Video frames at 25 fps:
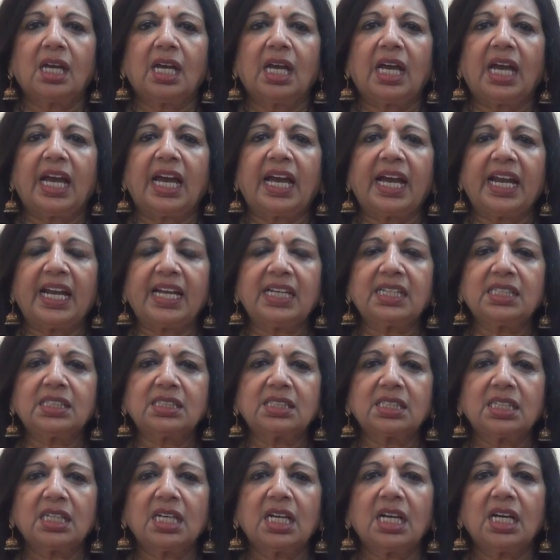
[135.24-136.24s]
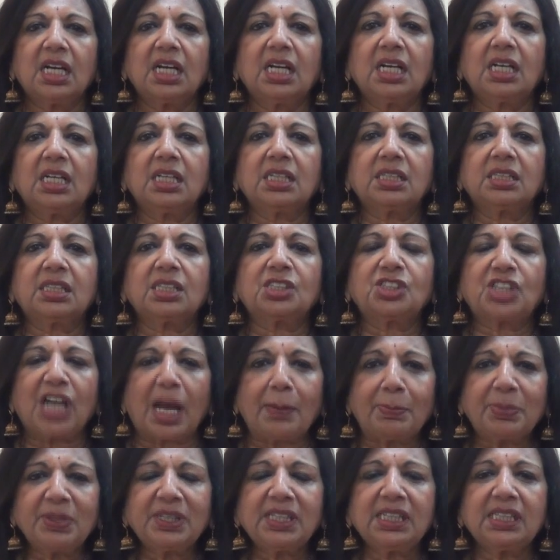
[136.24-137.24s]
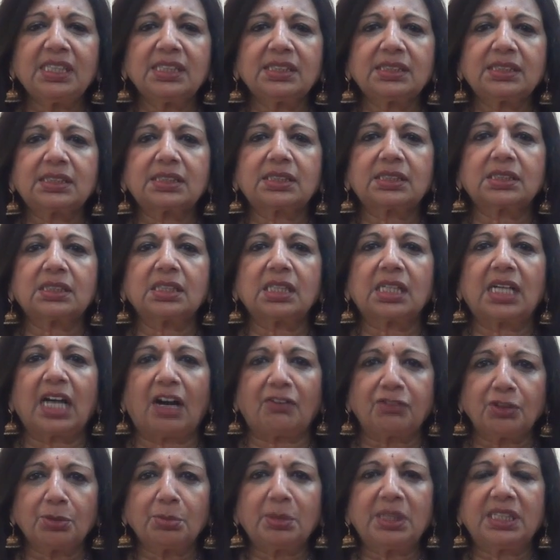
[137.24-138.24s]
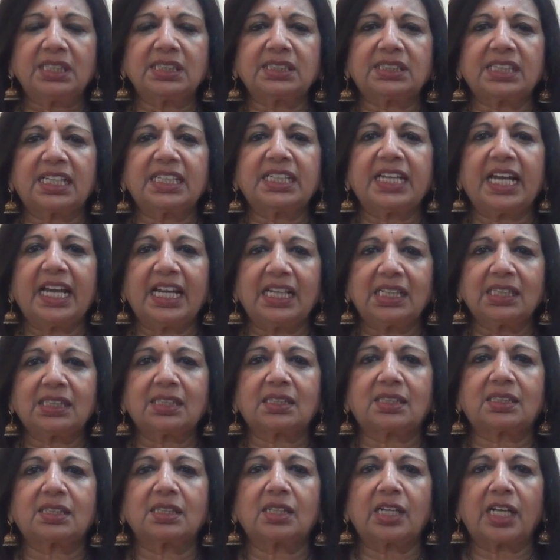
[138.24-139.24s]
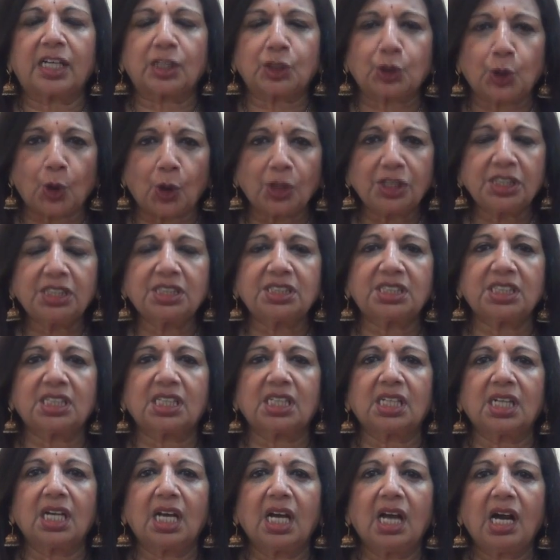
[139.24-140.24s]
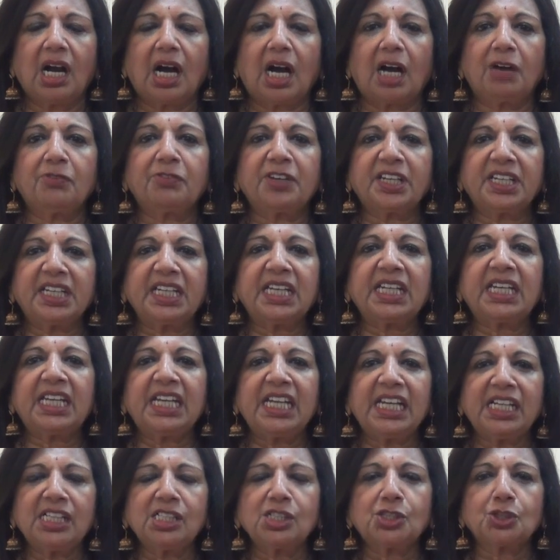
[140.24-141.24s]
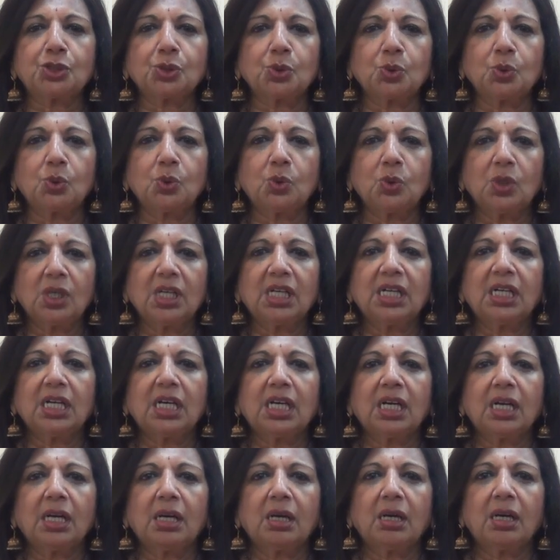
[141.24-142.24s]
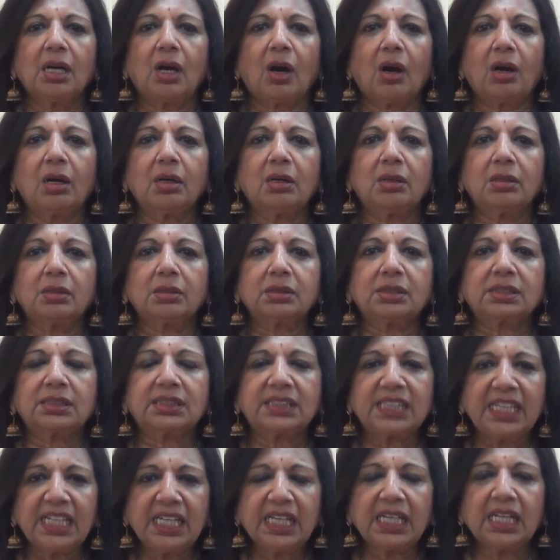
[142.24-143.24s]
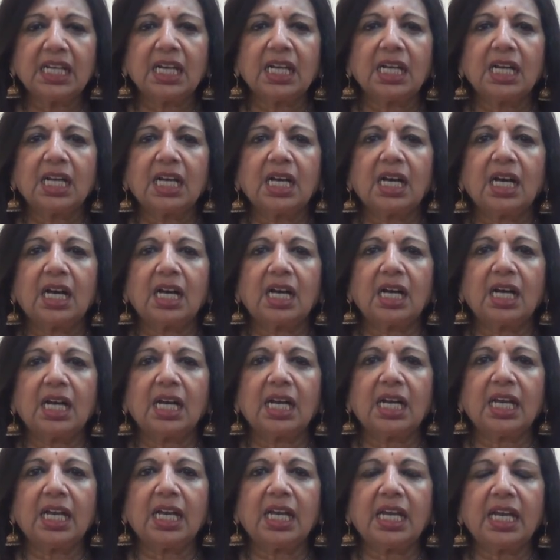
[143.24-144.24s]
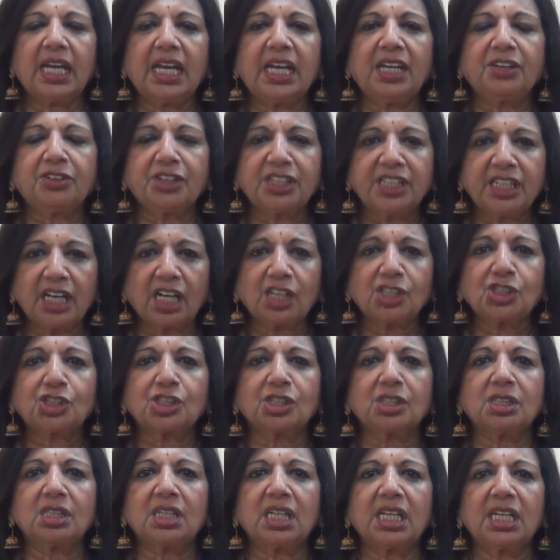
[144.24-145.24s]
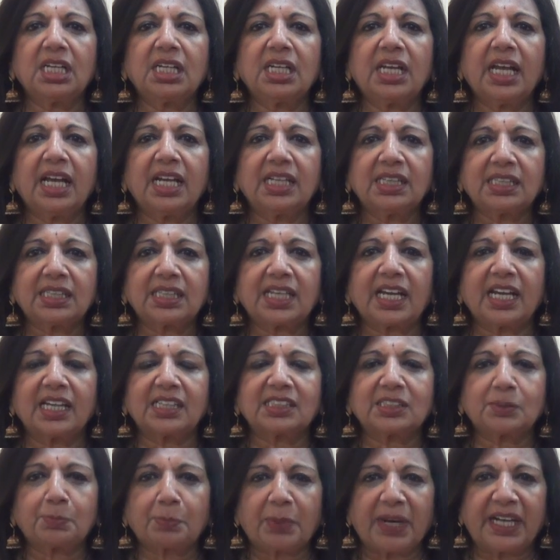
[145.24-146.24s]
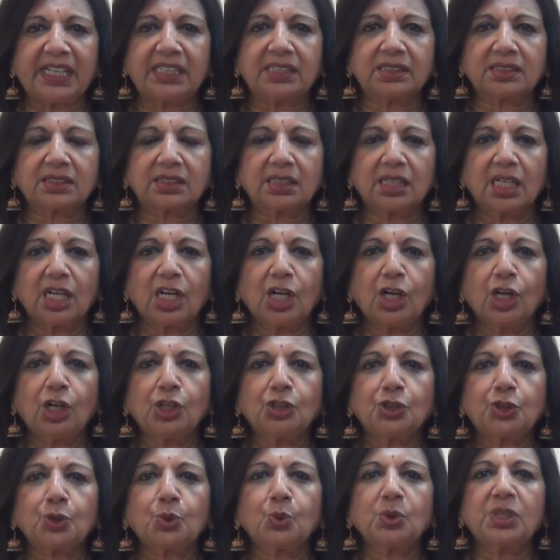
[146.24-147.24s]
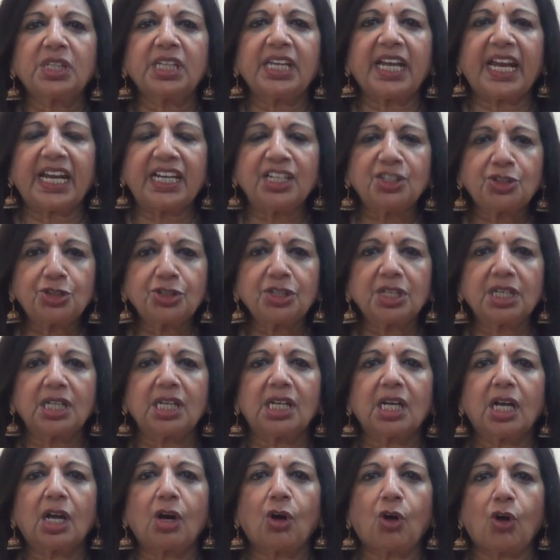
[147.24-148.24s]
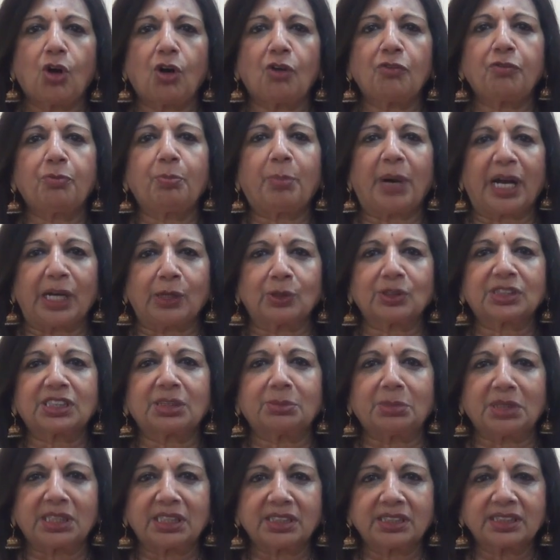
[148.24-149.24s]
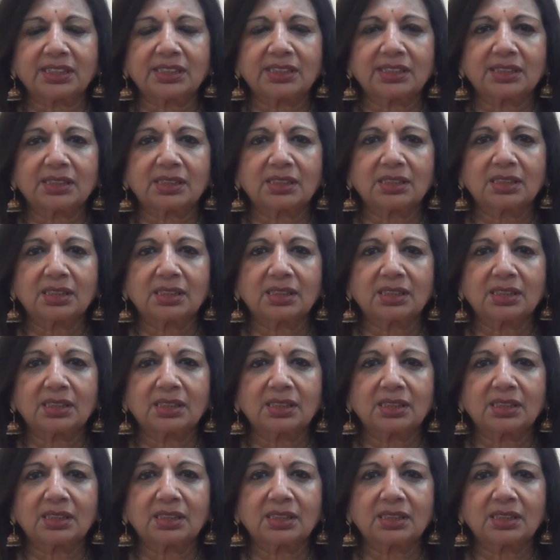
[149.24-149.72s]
And the Japanese government and health authority are very keen to see a reduction in healthcare spends through the entry of biosimilars.